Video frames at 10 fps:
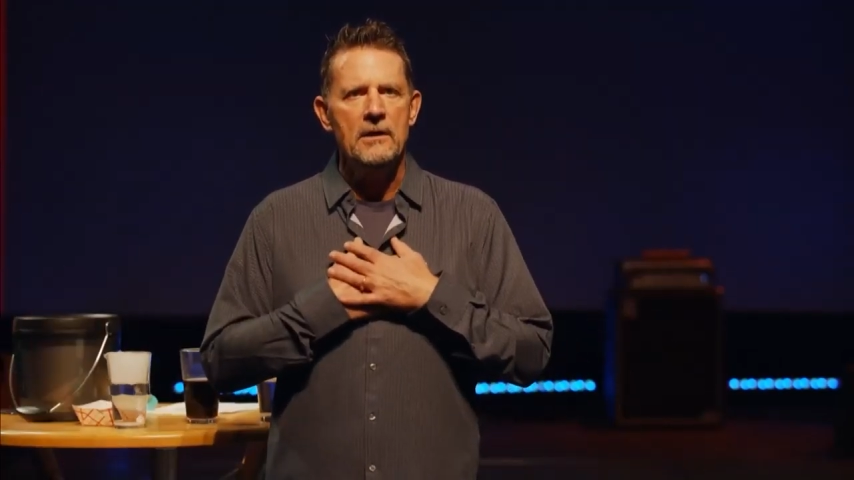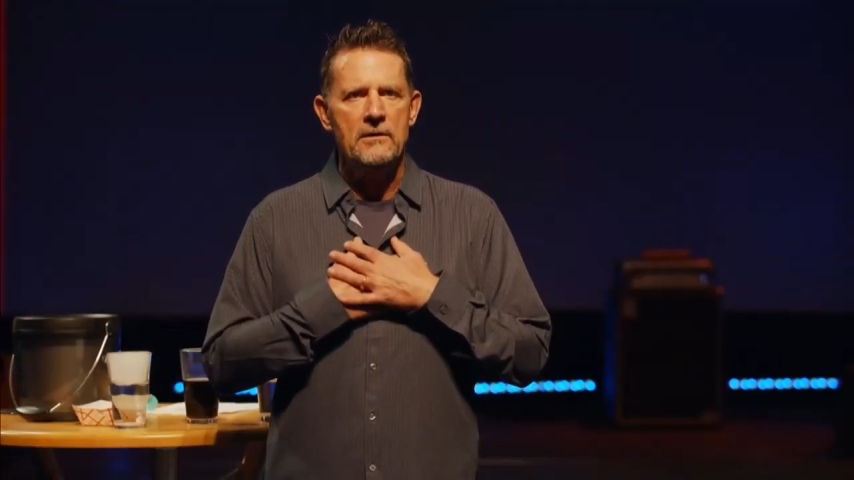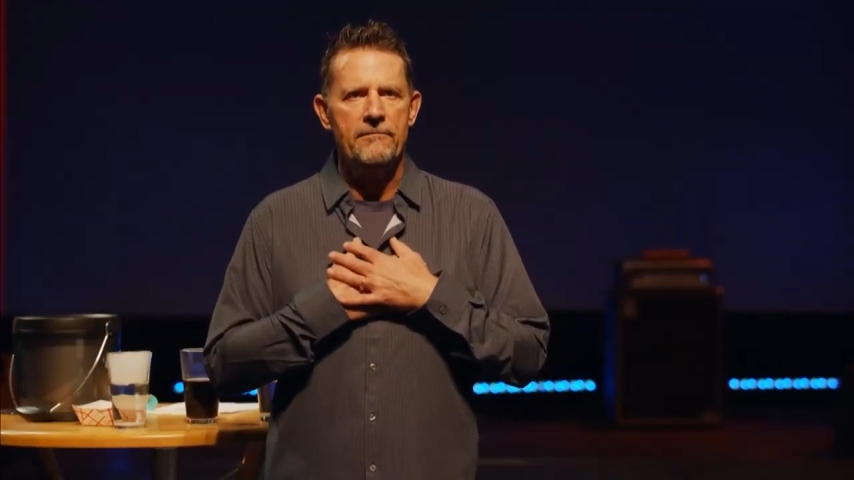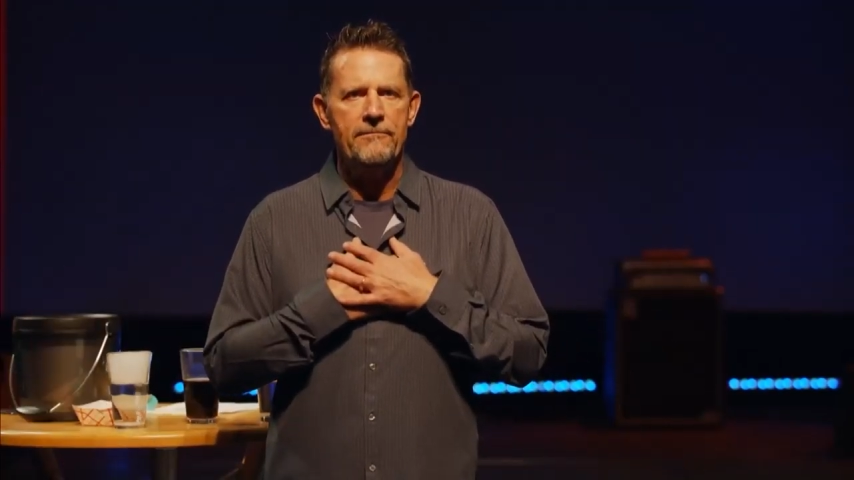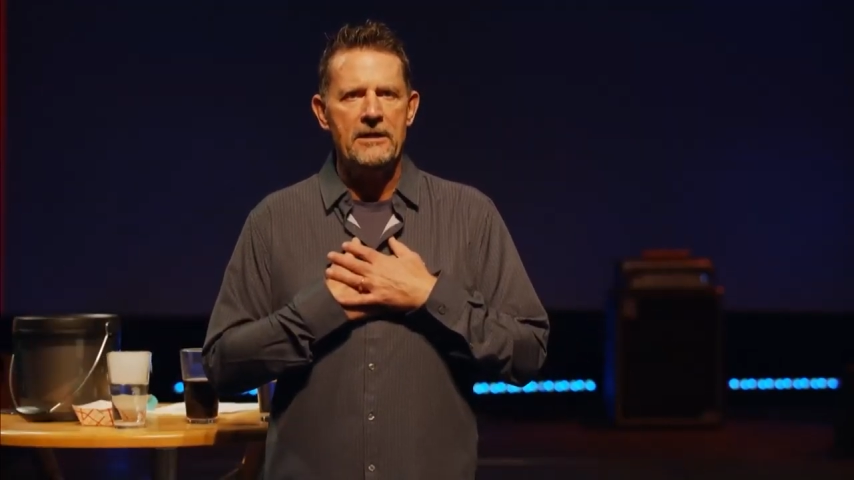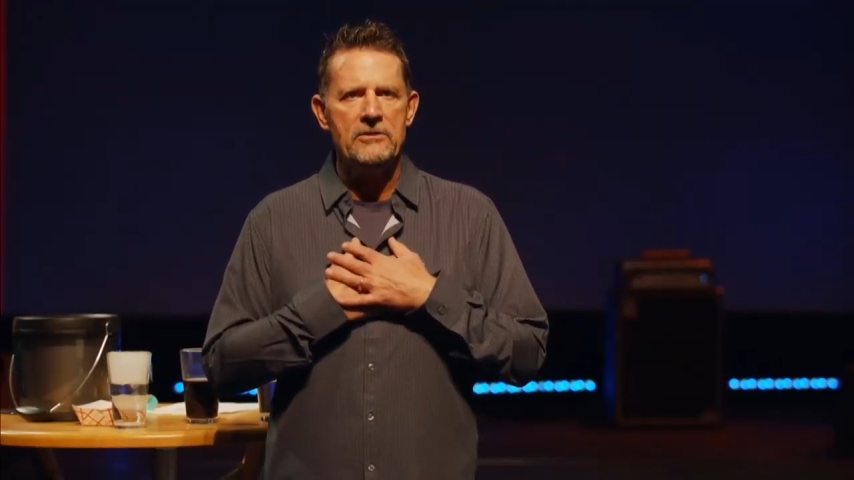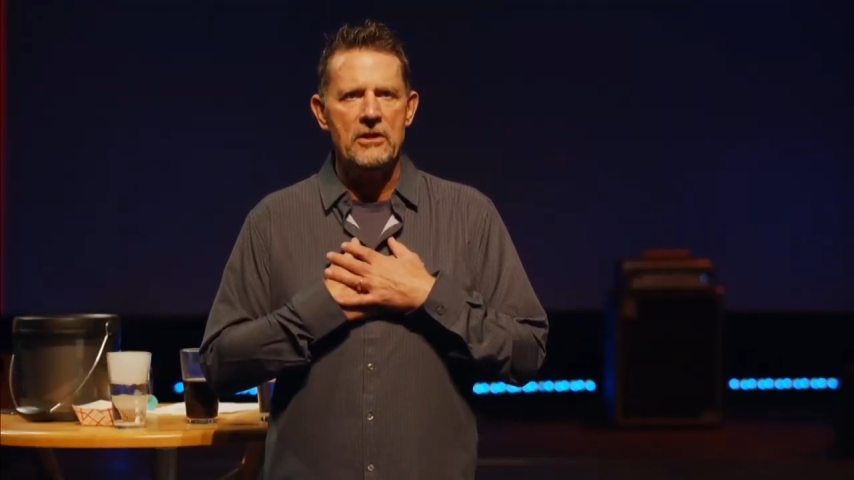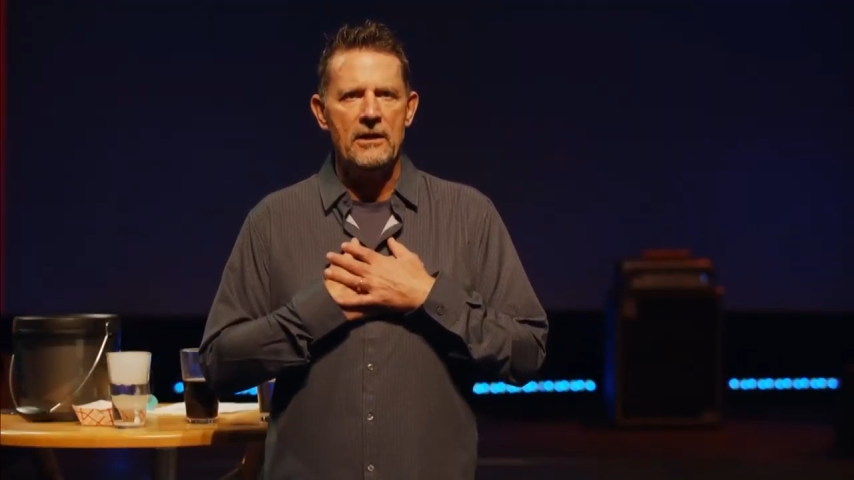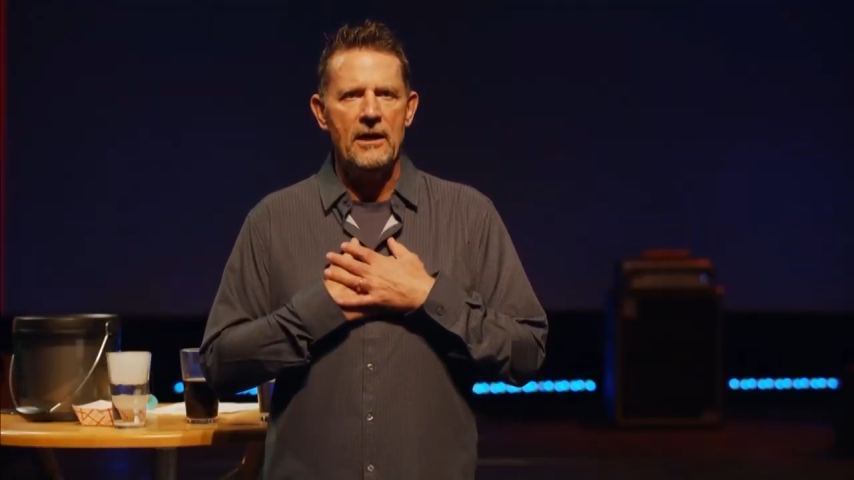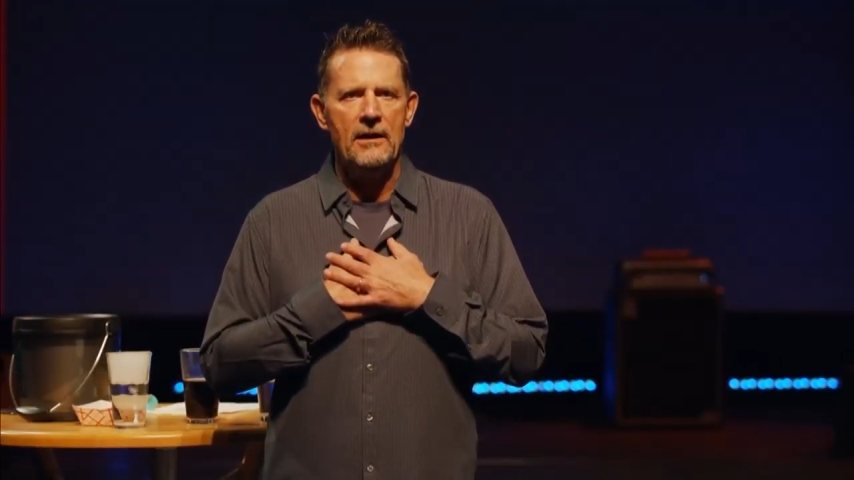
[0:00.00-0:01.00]
to face
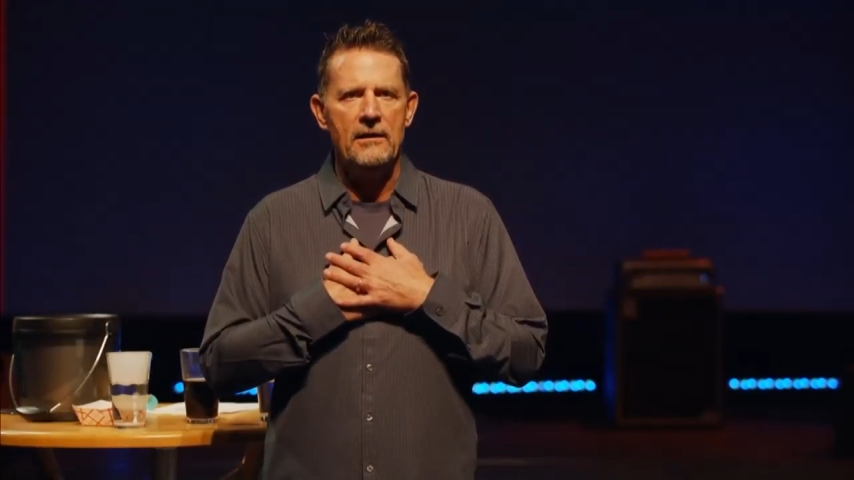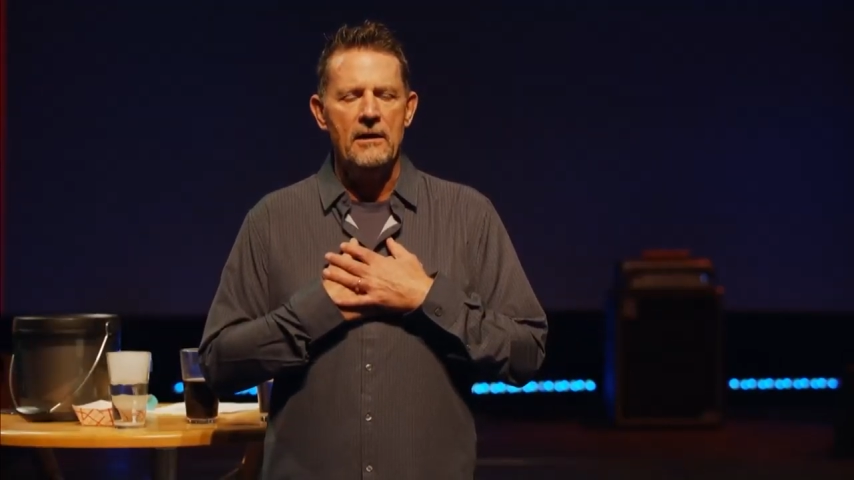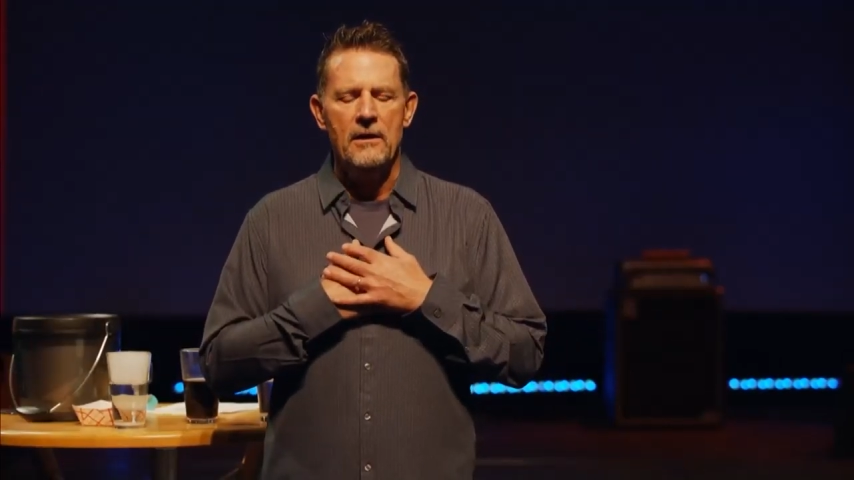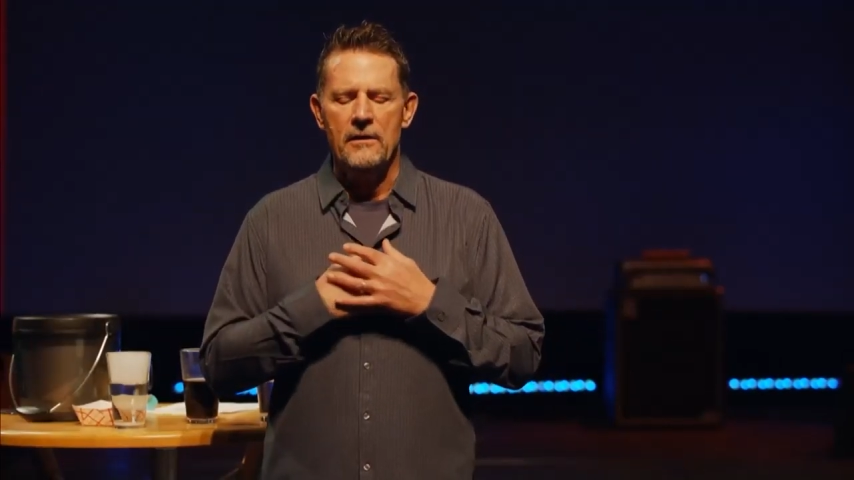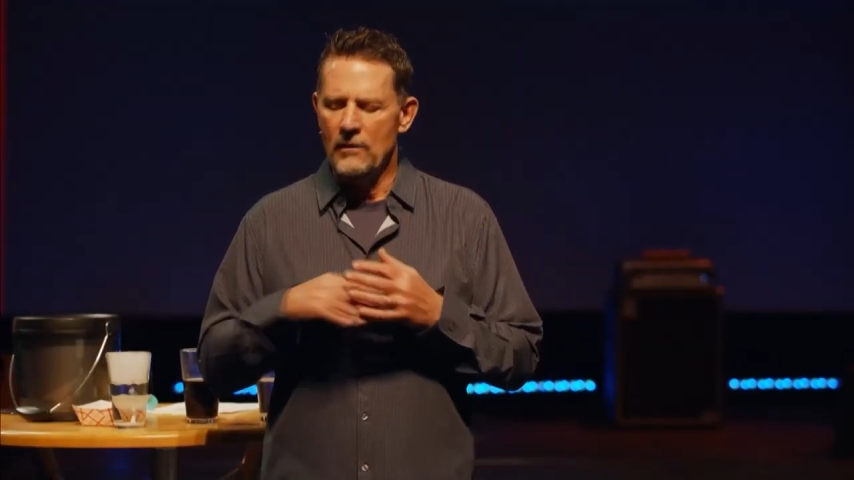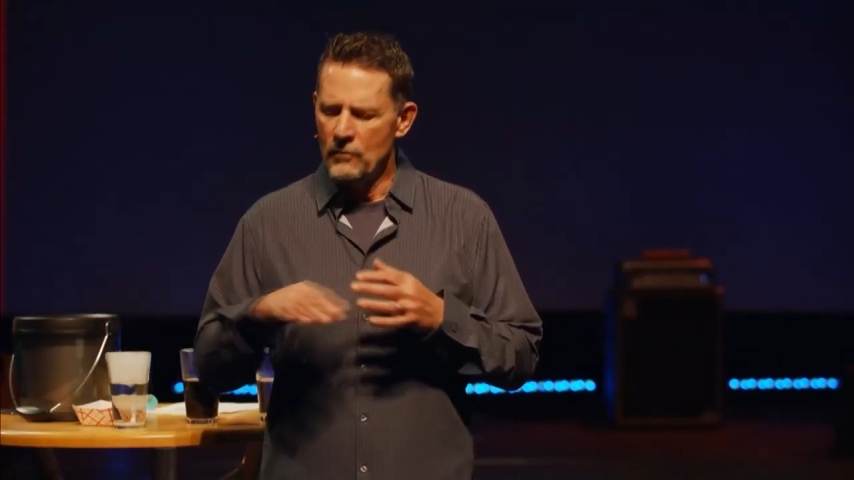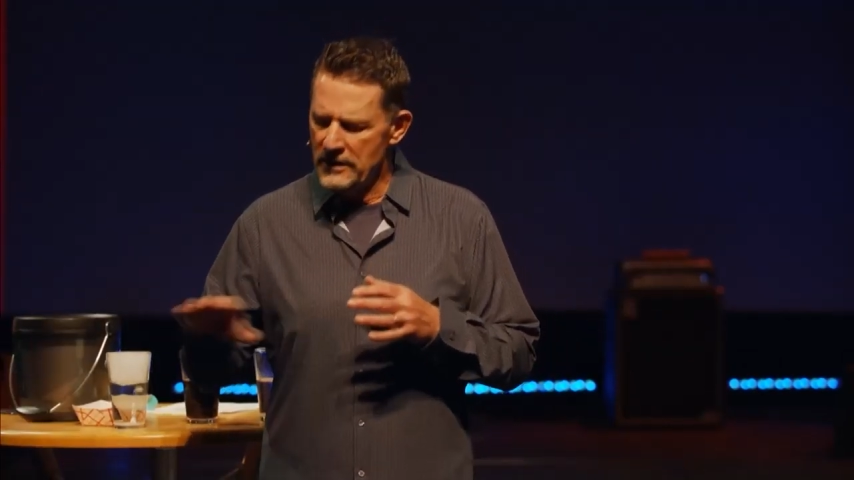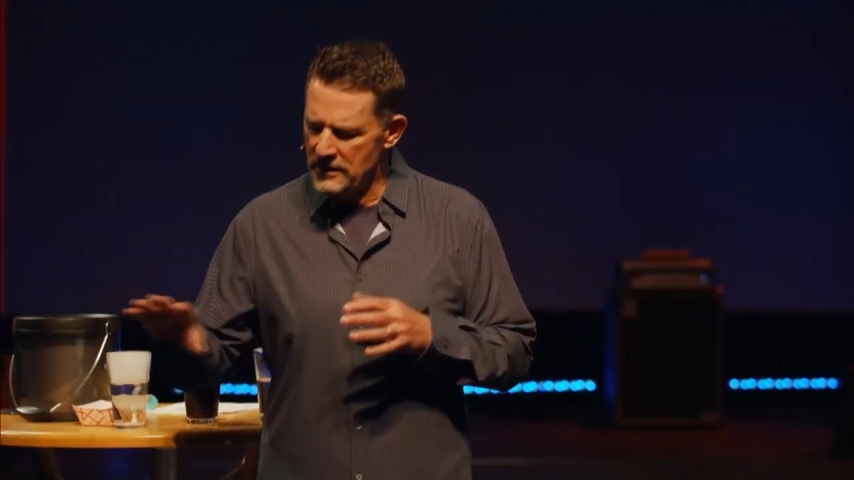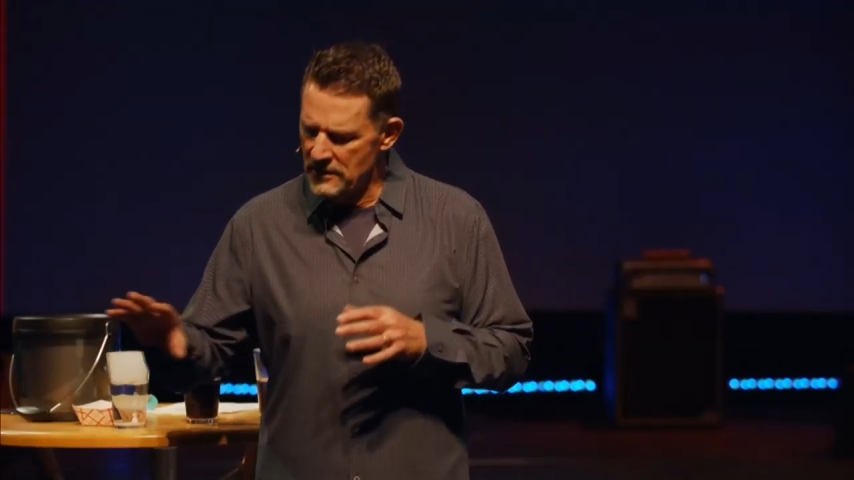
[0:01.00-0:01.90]
today that we need